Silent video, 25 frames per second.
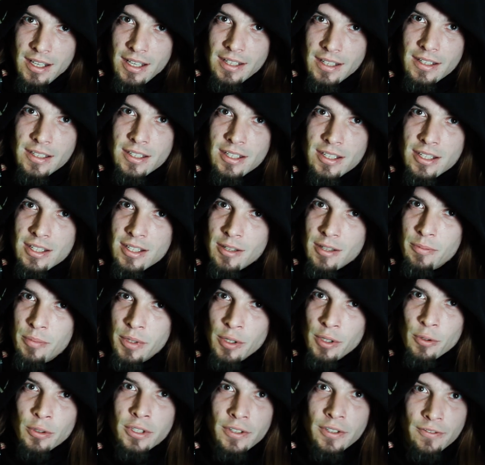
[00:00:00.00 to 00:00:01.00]
And this is a
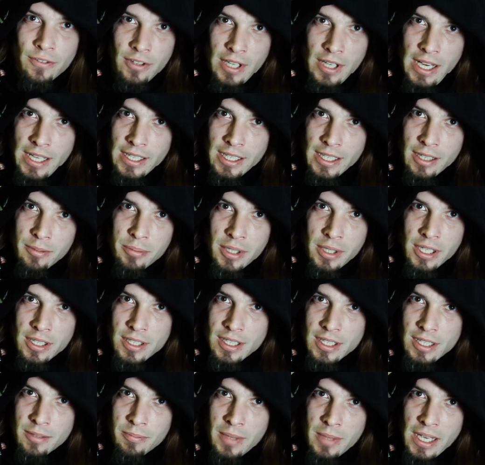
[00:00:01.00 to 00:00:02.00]
beautiful idea
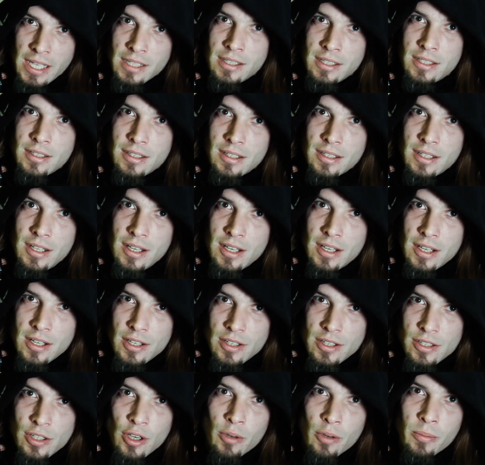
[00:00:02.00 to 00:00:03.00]
because it makes
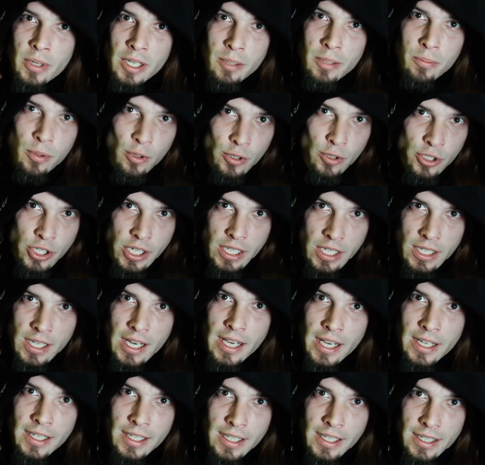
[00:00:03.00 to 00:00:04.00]
so many bullshit
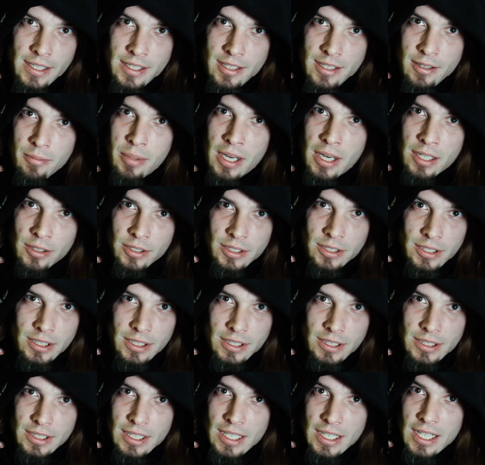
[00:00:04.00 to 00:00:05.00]
ideas
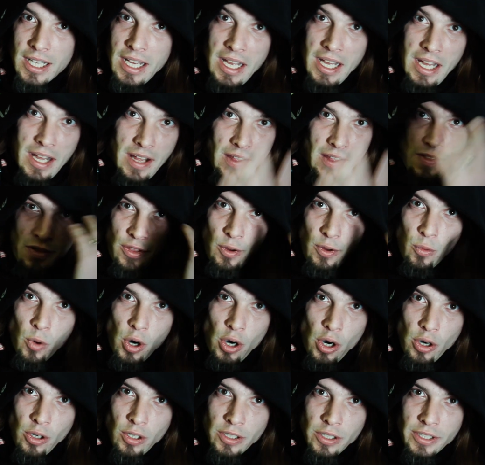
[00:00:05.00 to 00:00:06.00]
about the
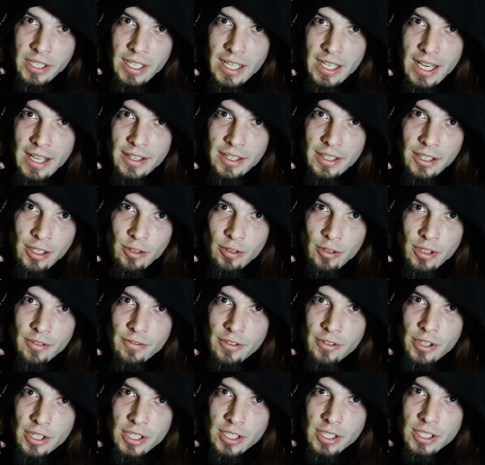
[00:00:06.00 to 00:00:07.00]
world and the
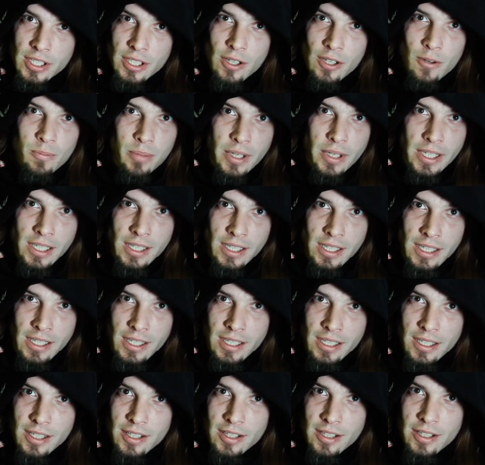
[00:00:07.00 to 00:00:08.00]
universe
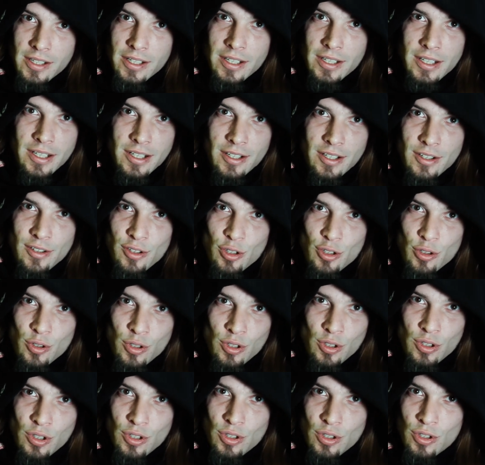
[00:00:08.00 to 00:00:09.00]
completely
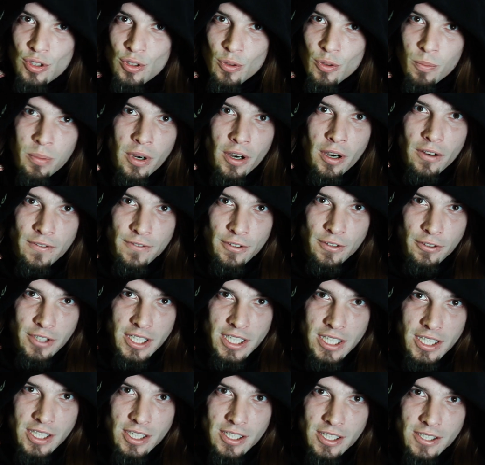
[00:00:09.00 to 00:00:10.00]

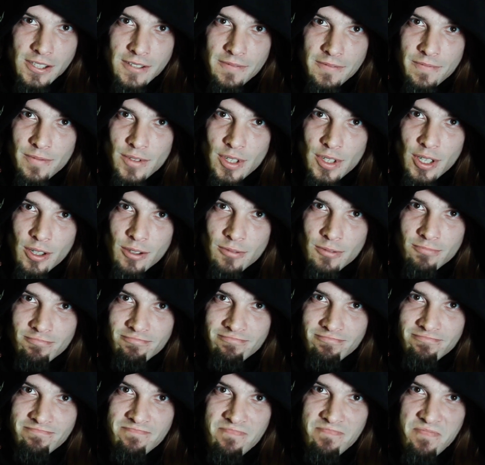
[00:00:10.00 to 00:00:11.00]
superfluous. So,
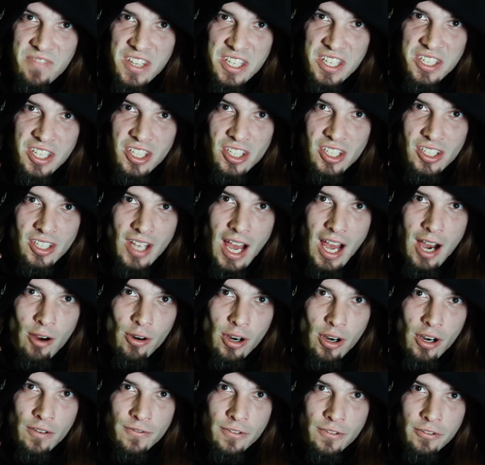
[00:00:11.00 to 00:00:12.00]
this is
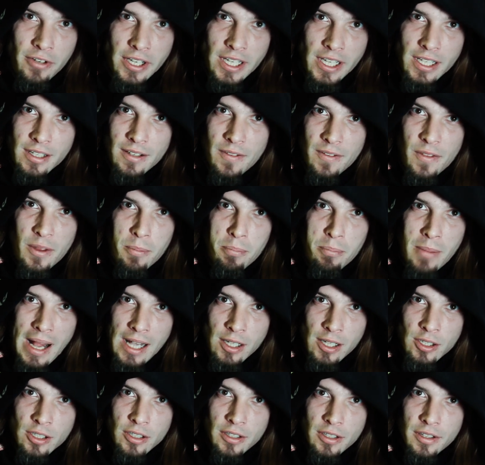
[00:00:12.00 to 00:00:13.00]
our offering the
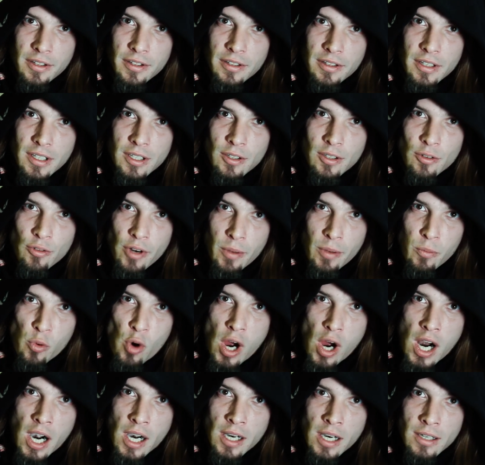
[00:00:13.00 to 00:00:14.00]
Malkuth
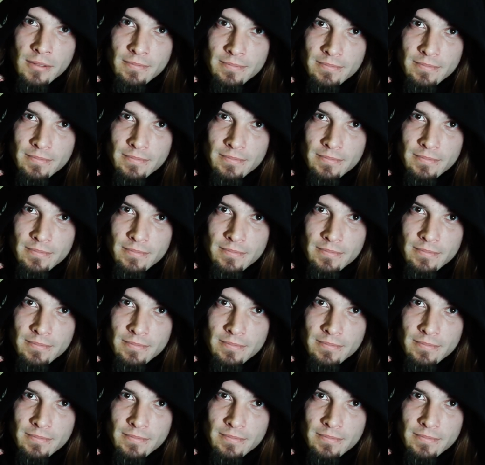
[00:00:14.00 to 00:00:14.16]
Grimoire.